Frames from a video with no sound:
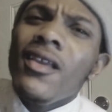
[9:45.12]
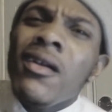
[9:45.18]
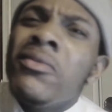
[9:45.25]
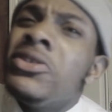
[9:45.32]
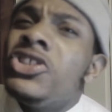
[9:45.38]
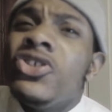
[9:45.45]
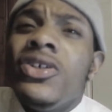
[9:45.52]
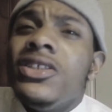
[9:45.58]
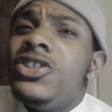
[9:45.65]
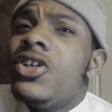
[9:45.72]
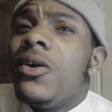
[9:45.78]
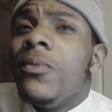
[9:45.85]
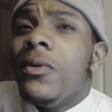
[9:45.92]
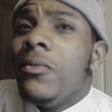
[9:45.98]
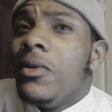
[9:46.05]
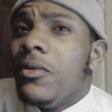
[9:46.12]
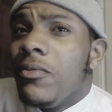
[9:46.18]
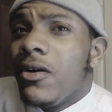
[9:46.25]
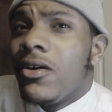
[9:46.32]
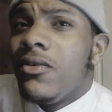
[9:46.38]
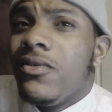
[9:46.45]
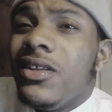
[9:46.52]
But you ain't chomping me,
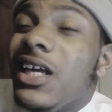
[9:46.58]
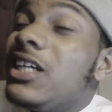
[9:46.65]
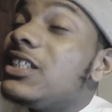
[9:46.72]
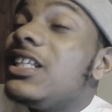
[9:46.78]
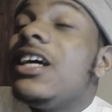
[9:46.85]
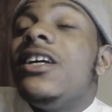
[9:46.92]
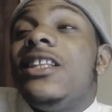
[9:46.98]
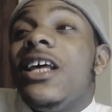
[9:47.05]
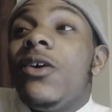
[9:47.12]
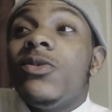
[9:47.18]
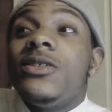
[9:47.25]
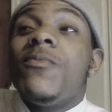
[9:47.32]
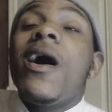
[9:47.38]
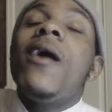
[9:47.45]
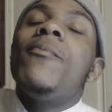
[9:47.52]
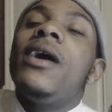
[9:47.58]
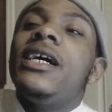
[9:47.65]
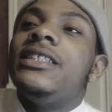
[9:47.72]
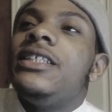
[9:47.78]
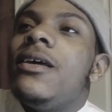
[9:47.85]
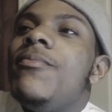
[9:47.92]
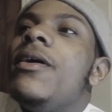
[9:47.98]
bro. That was my
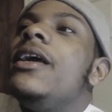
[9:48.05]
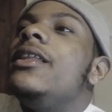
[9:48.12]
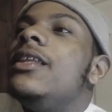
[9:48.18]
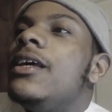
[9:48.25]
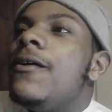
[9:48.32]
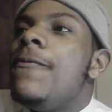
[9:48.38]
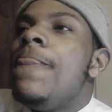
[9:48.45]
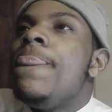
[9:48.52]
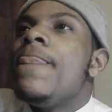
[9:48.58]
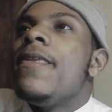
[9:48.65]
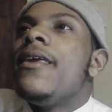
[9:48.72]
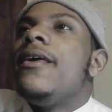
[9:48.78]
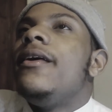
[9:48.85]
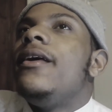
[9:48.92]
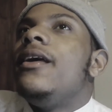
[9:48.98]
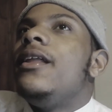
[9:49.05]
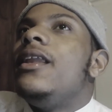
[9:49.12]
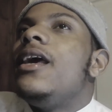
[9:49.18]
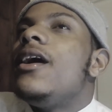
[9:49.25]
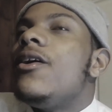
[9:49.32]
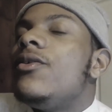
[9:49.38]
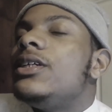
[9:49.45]
mindset back then.
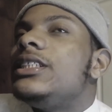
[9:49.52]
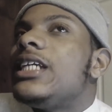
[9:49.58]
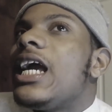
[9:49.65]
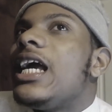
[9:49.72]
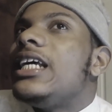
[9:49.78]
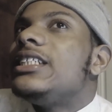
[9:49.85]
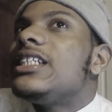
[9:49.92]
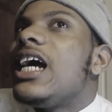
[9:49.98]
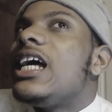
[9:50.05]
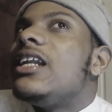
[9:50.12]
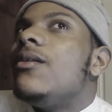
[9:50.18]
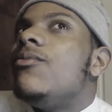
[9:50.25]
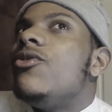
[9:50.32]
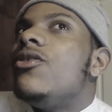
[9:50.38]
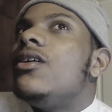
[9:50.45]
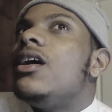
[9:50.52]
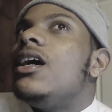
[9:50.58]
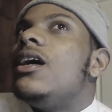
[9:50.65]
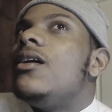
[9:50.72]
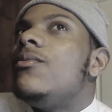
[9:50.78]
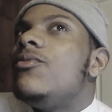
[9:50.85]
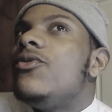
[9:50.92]
Now it's kind of more on a
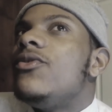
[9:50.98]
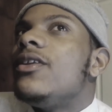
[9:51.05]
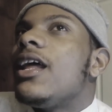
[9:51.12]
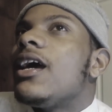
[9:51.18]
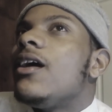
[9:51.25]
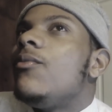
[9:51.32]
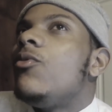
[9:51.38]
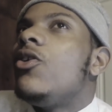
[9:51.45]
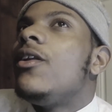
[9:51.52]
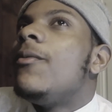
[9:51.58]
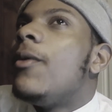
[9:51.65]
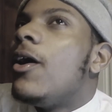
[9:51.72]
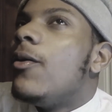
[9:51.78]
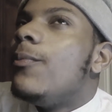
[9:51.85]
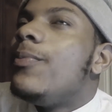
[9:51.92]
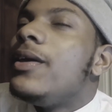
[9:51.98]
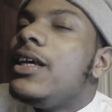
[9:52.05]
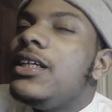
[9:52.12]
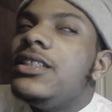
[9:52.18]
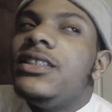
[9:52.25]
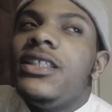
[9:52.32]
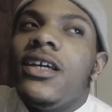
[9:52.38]
humble, like, I'm all about
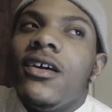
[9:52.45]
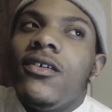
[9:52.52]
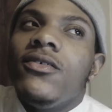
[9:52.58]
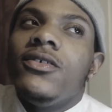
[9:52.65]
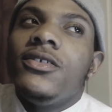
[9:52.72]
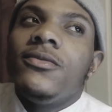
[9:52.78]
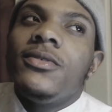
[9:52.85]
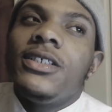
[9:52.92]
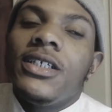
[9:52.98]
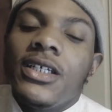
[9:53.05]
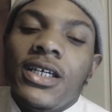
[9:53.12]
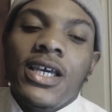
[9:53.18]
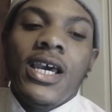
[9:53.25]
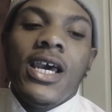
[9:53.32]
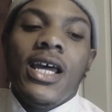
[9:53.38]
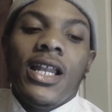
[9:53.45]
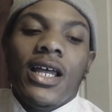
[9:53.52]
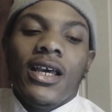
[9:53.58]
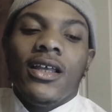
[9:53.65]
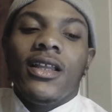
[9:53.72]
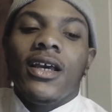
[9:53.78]
peace now. You see what I'm saying?